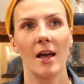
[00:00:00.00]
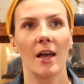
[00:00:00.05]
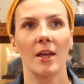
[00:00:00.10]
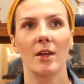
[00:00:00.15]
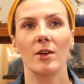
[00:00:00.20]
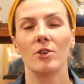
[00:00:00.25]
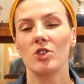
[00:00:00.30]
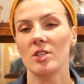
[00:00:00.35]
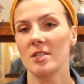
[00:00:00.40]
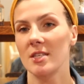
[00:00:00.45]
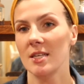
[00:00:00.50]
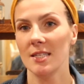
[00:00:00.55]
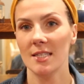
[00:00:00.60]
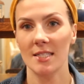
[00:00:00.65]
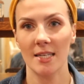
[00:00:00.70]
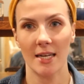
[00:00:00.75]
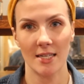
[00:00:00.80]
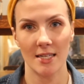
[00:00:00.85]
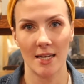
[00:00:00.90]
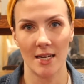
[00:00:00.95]
you just need to
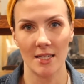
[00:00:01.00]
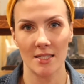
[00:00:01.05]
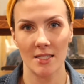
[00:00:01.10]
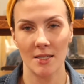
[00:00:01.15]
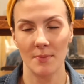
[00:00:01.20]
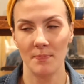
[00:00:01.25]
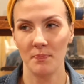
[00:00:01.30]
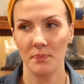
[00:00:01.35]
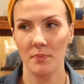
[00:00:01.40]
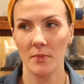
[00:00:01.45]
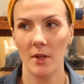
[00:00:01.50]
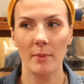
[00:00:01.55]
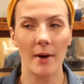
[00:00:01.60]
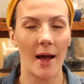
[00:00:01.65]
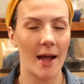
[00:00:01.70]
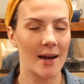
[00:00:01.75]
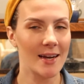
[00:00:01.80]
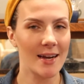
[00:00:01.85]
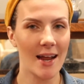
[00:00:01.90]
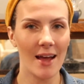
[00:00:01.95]
take a test. But
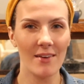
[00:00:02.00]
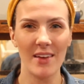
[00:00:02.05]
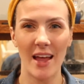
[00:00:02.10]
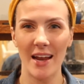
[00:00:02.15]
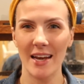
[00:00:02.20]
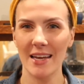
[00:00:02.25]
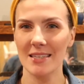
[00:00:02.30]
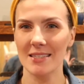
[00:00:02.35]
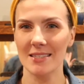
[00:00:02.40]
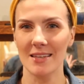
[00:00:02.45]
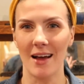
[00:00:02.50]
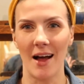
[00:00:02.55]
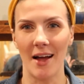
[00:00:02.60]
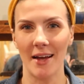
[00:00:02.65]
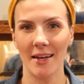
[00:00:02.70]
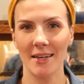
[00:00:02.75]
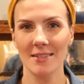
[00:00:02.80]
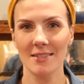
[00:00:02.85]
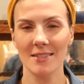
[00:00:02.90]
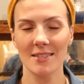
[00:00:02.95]
I didn't have any
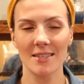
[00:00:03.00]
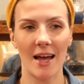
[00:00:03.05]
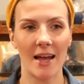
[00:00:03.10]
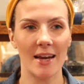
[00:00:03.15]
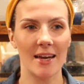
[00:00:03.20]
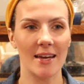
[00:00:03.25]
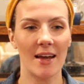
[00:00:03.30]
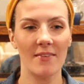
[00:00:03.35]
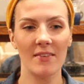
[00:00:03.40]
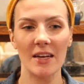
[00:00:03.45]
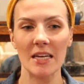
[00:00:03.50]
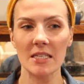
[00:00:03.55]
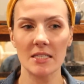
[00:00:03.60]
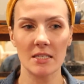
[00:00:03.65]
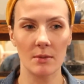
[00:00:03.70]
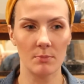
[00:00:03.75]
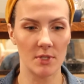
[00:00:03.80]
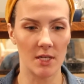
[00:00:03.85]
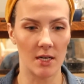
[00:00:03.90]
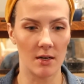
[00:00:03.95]
signs, I didn't have any
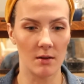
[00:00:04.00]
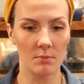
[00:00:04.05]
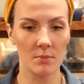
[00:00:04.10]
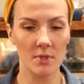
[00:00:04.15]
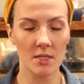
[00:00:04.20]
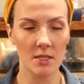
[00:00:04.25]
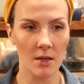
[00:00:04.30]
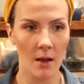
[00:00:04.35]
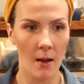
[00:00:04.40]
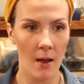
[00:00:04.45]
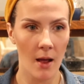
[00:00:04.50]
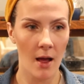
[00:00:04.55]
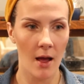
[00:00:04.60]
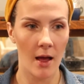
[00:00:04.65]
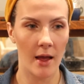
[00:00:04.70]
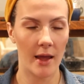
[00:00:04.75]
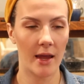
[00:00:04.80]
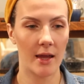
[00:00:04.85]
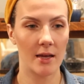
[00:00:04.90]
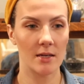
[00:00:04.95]
symptoms.
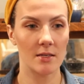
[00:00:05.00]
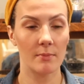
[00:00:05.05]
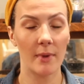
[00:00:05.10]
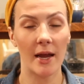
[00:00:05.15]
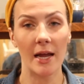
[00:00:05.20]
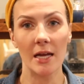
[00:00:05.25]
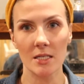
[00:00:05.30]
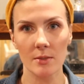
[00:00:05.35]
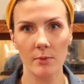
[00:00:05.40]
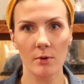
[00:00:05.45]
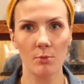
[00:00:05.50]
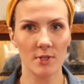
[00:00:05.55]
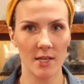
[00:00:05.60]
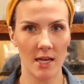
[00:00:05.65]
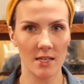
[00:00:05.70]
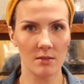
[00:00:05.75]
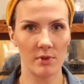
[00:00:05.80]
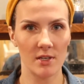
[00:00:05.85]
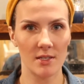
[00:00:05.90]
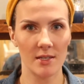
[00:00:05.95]
And my husband was
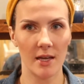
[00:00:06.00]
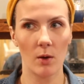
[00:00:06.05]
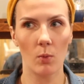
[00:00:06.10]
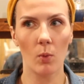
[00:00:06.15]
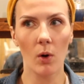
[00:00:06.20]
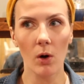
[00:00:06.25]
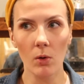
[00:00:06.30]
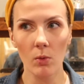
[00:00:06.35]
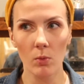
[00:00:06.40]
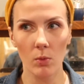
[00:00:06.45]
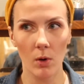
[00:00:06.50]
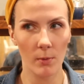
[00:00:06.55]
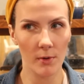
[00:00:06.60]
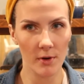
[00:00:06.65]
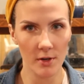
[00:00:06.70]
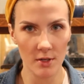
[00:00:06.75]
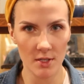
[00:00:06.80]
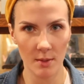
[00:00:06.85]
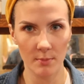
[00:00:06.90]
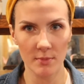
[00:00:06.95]
asking me, he's like, well, what were
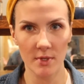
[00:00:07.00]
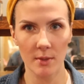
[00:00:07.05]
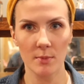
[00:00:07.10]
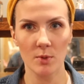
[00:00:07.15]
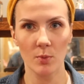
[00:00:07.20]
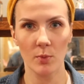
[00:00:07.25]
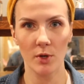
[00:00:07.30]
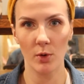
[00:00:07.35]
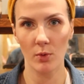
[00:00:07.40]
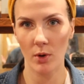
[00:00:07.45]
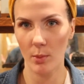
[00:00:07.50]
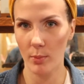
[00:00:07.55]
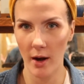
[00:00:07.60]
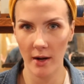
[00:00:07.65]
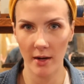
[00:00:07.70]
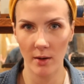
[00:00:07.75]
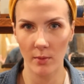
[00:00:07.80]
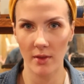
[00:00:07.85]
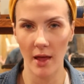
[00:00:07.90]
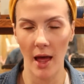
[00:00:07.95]
your symptoms when you were
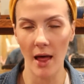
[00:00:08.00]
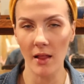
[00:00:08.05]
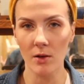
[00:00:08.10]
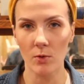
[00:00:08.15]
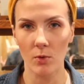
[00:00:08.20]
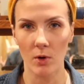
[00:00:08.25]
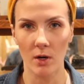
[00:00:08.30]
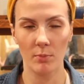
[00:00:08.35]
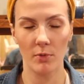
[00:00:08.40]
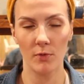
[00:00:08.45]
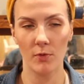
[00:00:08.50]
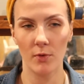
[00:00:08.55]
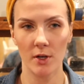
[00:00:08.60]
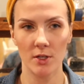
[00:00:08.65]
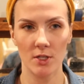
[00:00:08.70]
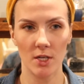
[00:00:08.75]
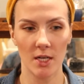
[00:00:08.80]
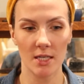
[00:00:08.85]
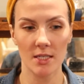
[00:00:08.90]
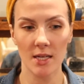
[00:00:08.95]
pregnant with Eleanor before you
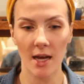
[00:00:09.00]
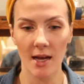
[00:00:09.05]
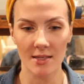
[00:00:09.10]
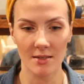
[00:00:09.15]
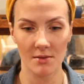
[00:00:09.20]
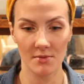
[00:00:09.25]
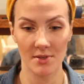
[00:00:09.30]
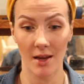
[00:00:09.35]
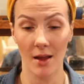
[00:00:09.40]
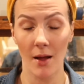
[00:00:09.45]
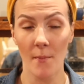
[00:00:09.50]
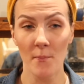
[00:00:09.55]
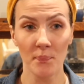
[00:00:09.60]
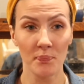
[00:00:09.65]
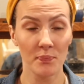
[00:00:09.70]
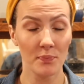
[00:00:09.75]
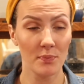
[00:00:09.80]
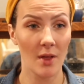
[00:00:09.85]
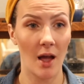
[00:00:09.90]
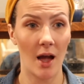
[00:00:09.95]
took a test? I was like,
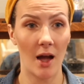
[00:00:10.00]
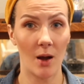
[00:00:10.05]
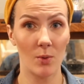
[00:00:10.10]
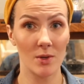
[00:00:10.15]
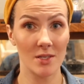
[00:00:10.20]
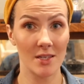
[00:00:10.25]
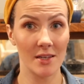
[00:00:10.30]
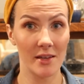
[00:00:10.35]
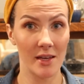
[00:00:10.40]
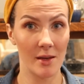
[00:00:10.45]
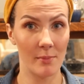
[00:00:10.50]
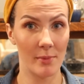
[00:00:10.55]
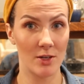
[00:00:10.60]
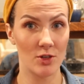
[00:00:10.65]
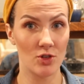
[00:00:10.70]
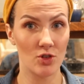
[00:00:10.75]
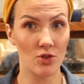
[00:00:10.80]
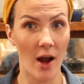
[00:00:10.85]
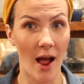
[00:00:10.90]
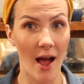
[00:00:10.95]
I wasn't
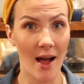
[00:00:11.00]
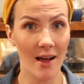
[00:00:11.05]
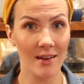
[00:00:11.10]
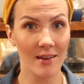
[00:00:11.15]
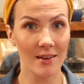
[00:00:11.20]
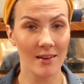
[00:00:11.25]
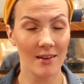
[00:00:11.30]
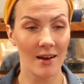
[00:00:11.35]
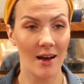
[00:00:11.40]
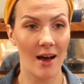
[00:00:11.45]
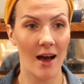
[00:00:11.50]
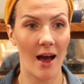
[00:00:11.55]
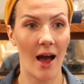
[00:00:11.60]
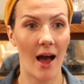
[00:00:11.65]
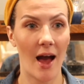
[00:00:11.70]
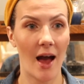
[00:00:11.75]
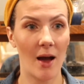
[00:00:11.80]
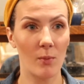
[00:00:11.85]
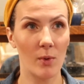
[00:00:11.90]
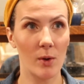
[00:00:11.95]
keeping track.
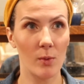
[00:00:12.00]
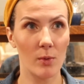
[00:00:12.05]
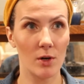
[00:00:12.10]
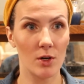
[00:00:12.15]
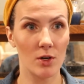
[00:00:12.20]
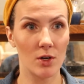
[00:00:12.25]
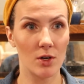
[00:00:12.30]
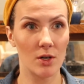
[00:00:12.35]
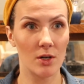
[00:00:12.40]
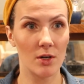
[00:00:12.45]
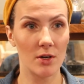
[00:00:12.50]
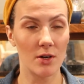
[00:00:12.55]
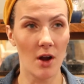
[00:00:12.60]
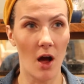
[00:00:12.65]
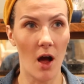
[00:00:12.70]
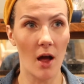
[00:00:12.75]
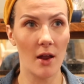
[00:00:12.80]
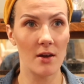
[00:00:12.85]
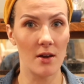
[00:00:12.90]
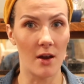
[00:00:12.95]
We were
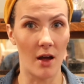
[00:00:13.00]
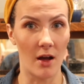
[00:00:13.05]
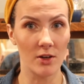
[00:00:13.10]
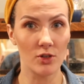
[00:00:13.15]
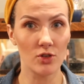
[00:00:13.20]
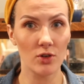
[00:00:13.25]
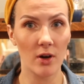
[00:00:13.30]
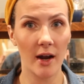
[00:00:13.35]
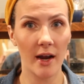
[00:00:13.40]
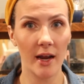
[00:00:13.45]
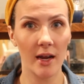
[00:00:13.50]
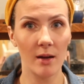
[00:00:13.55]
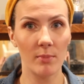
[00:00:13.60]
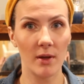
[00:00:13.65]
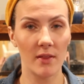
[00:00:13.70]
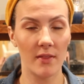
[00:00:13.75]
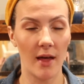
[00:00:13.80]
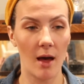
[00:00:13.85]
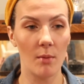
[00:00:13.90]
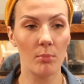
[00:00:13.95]
not not trying,
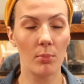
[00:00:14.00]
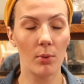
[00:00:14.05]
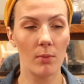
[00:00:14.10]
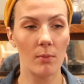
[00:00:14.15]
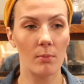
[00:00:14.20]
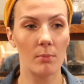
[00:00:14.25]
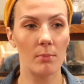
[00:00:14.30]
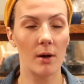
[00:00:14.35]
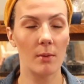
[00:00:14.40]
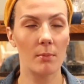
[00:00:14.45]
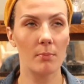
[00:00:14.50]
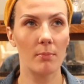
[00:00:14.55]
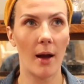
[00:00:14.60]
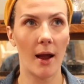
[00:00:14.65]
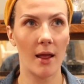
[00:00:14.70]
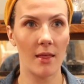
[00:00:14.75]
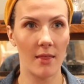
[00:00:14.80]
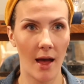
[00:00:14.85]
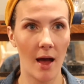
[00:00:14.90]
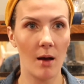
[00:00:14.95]
but that, but
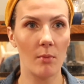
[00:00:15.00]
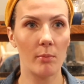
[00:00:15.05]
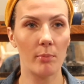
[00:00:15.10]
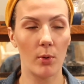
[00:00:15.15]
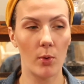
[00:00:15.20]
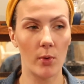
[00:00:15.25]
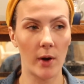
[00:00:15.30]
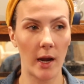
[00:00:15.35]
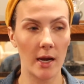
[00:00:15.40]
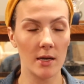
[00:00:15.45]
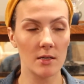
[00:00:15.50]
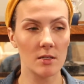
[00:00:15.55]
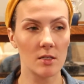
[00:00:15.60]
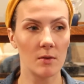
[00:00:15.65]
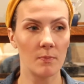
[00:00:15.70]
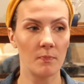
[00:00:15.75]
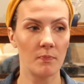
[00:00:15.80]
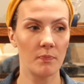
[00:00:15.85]
by that point,